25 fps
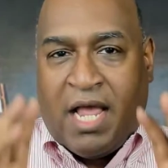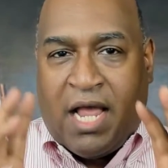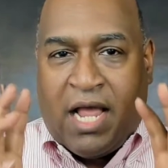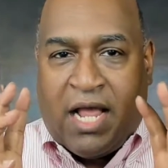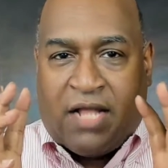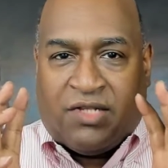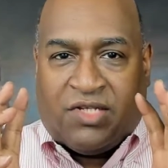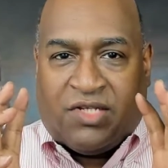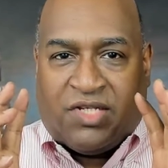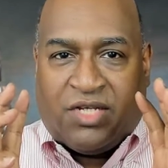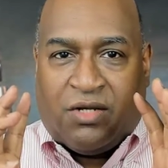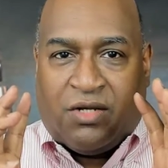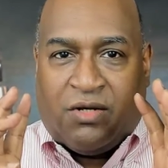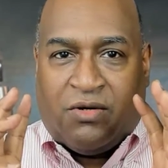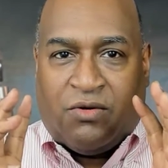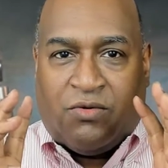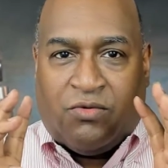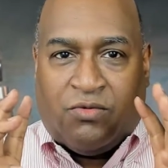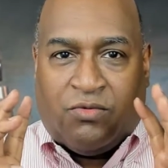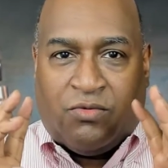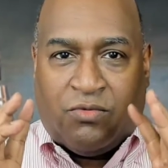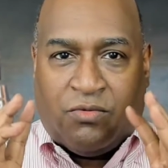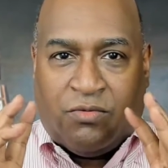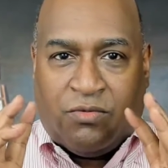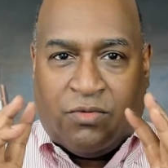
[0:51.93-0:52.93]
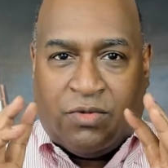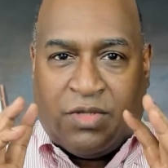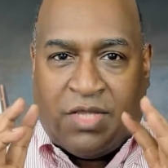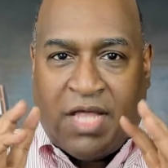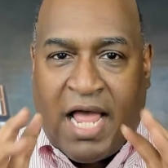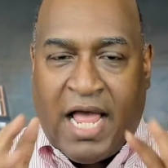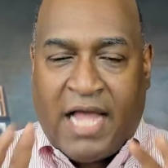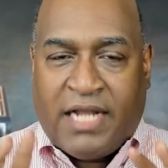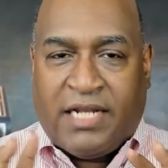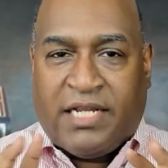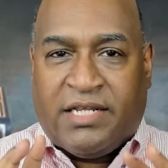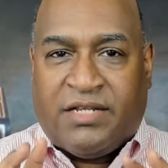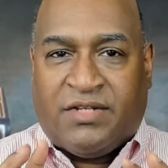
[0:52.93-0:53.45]
And so
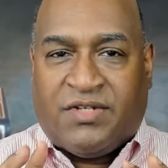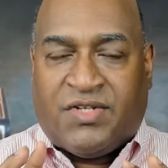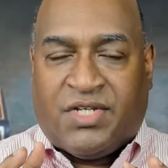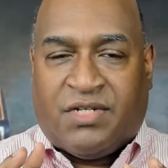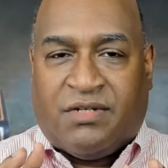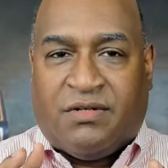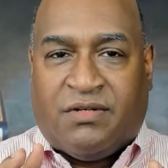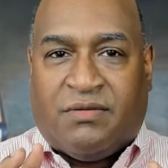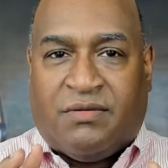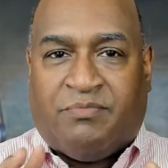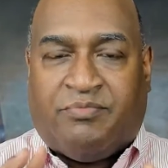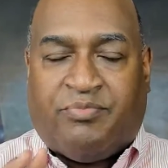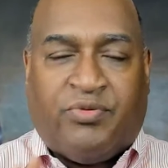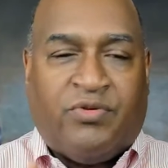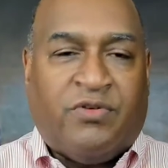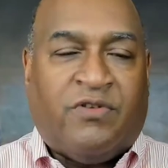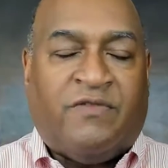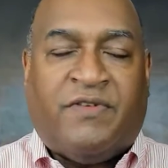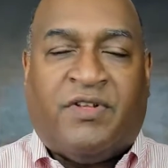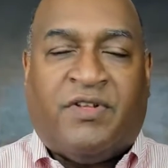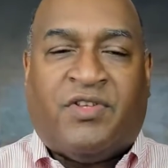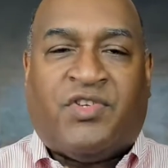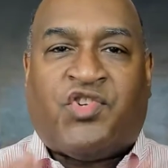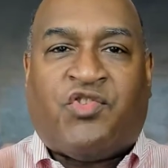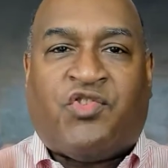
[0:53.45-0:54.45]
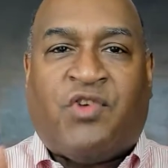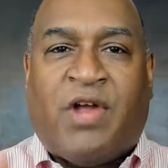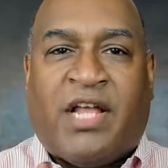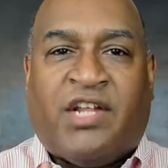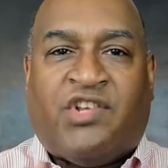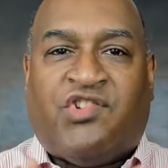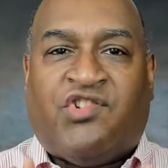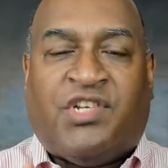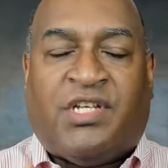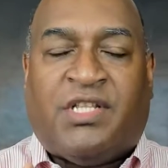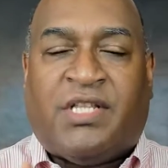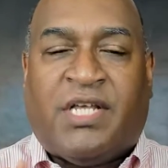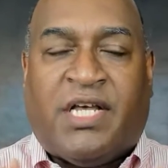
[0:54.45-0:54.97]
that is a proven
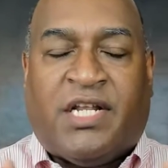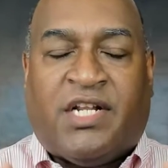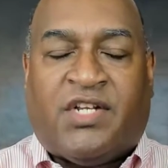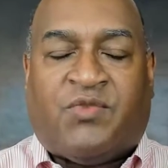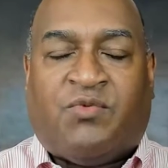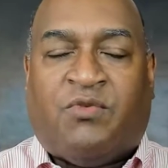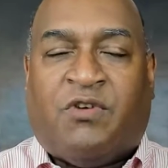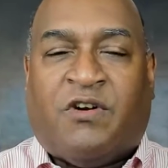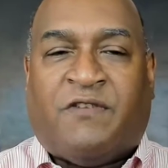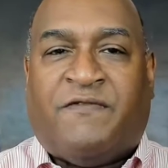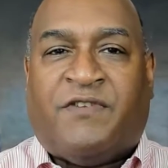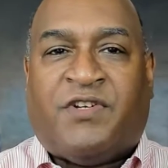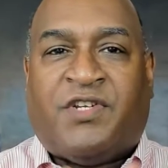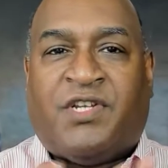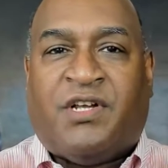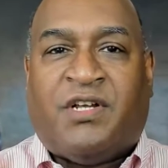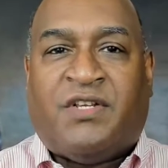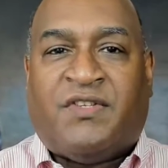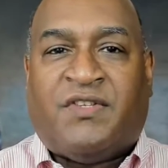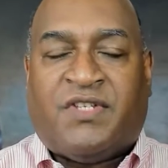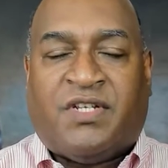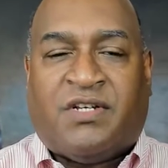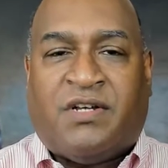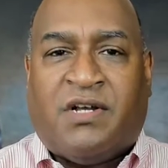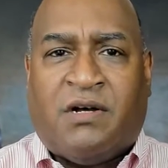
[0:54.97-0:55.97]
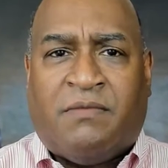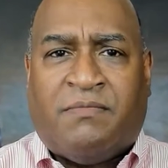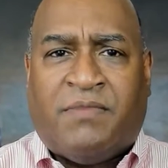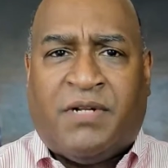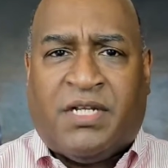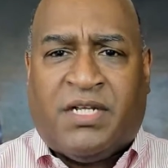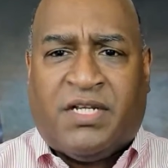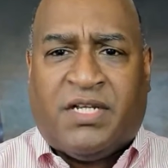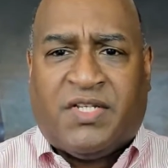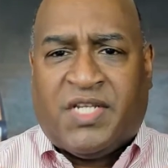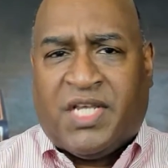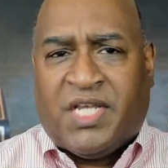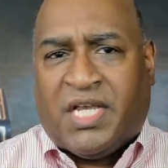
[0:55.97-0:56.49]
strategy that has worked for tons of
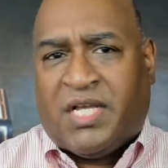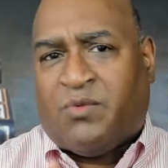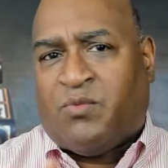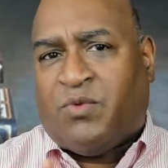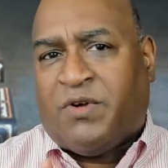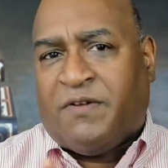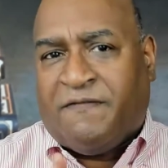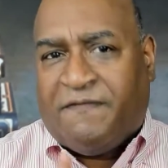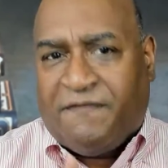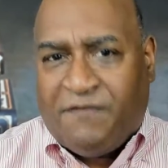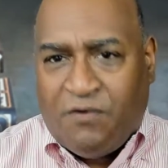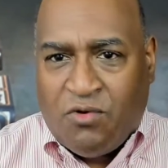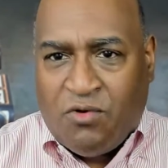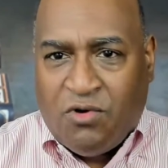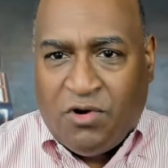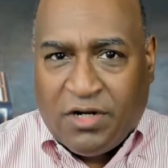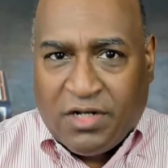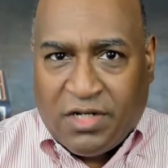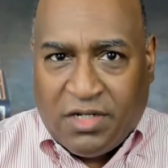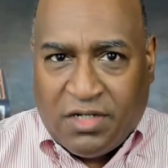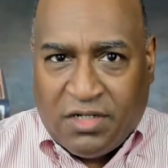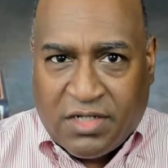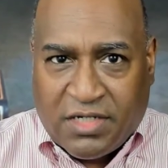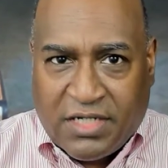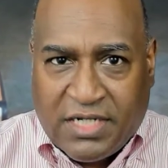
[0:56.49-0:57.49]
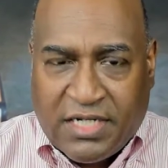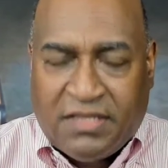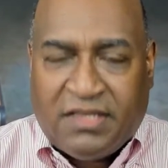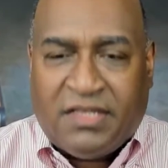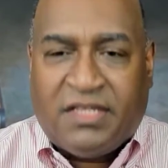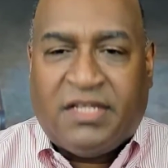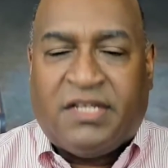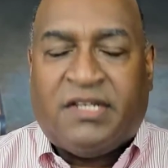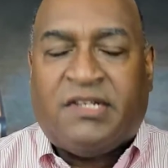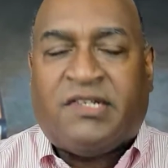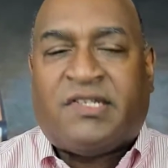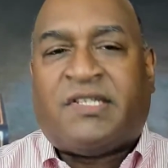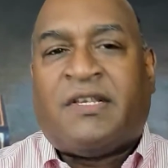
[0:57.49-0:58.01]
companies. And when Ford looked at
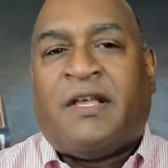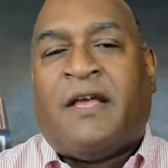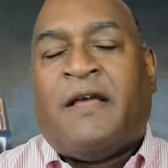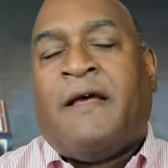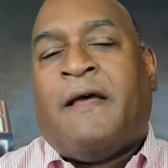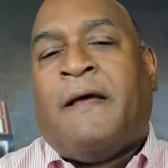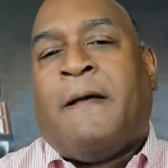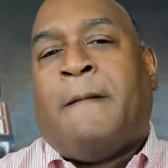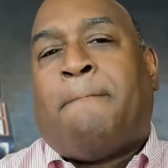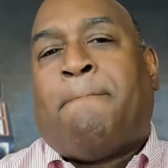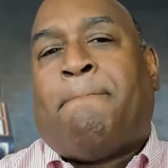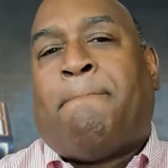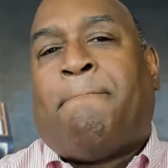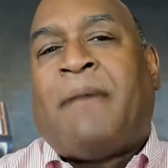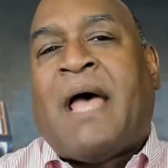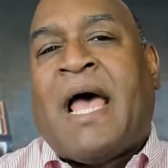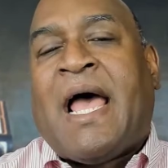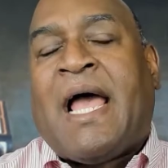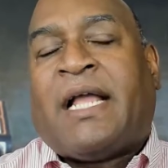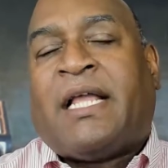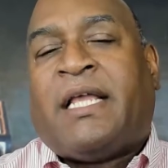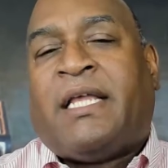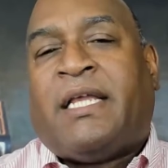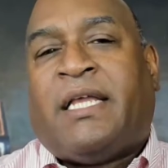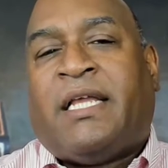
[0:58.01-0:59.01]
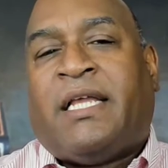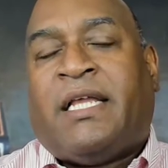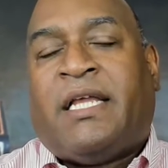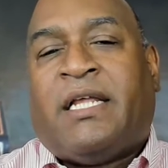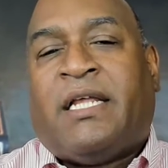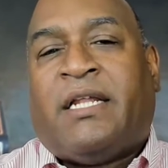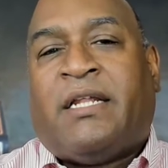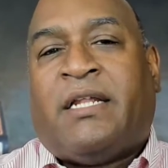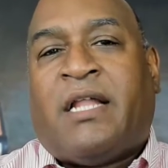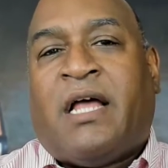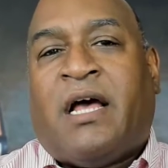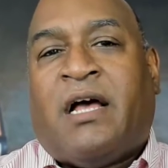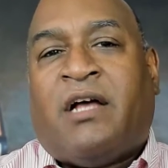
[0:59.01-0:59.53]
this back
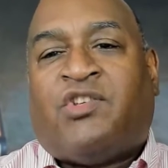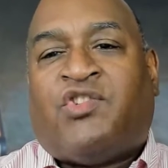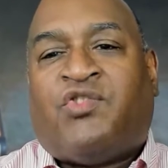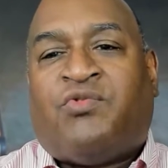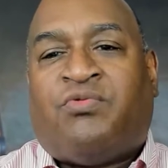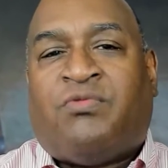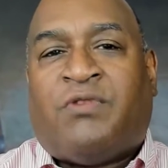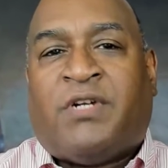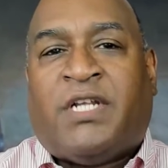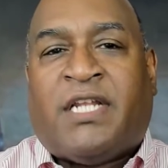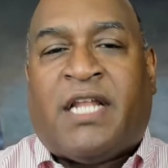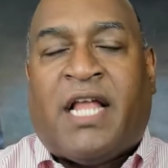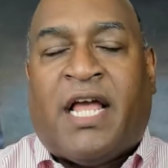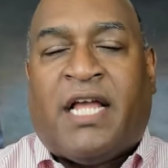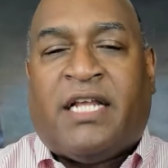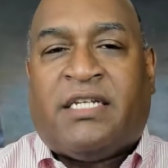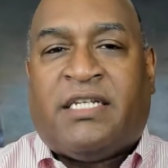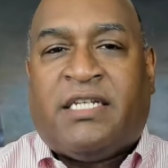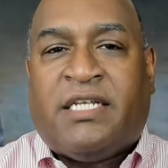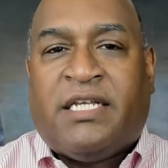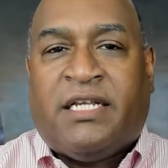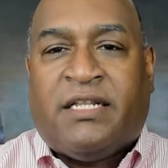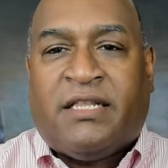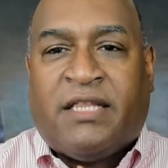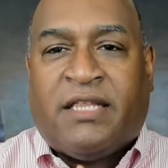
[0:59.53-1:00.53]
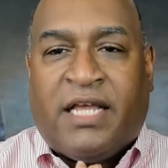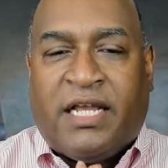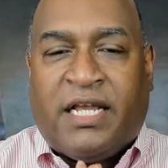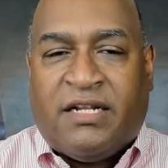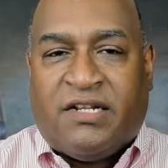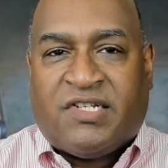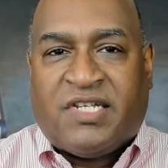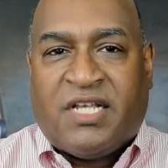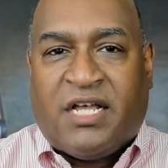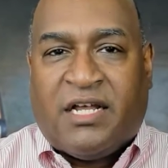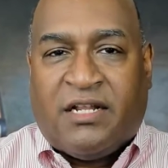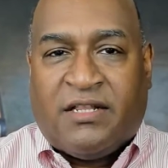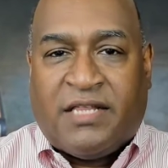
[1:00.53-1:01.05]
in uh, 2019, they
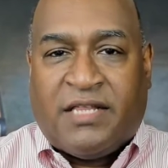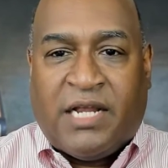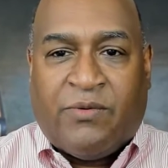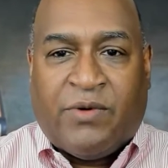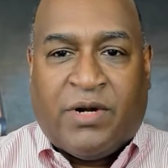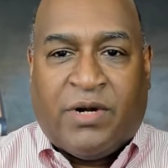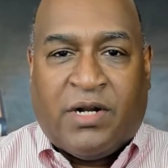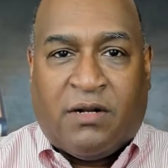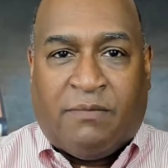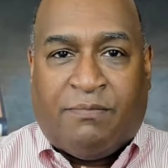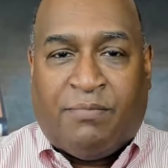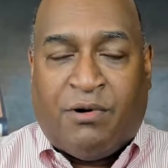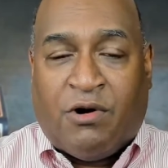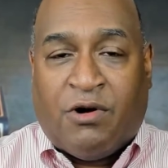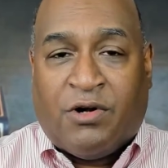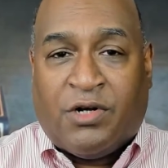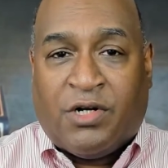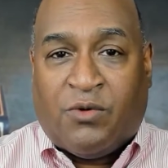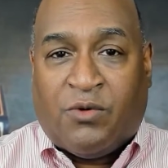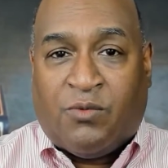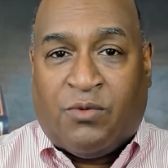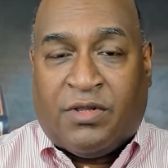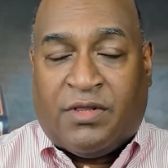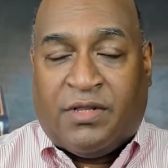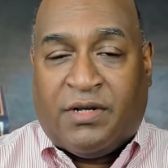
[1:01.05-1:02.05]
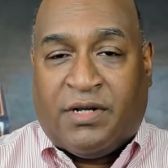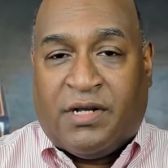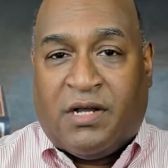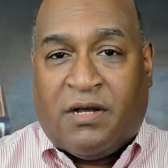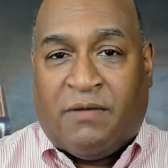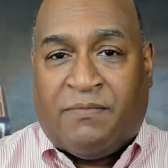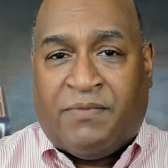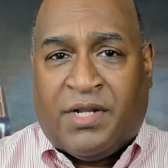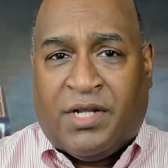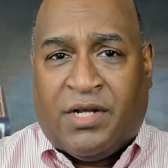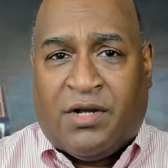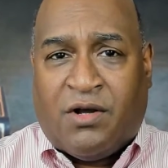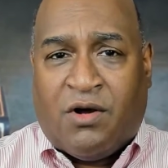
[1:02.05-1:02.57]
decided they were going to partner with a
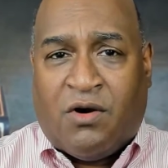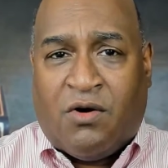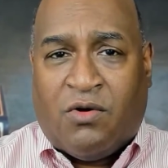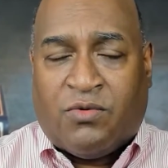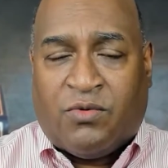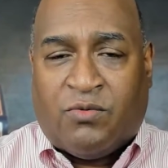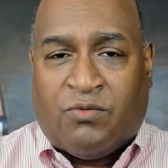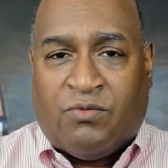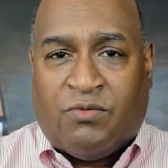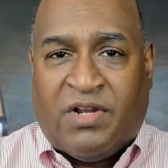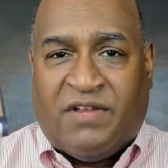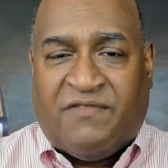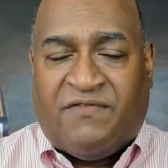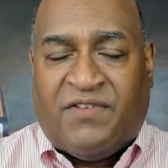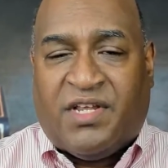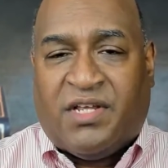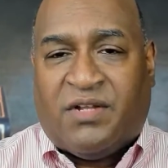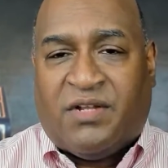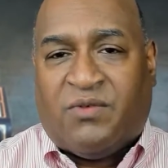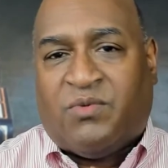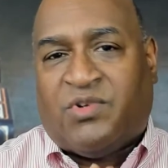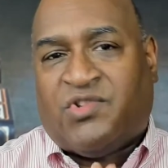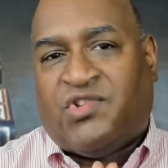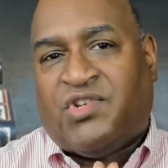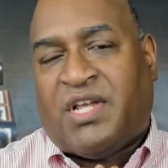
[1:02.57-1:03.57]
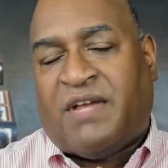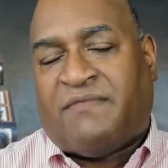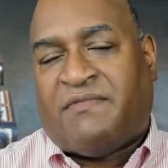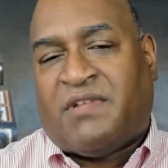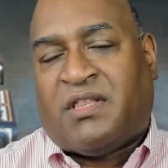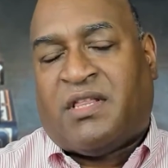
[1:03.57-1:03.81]
company called Rivian. What you have to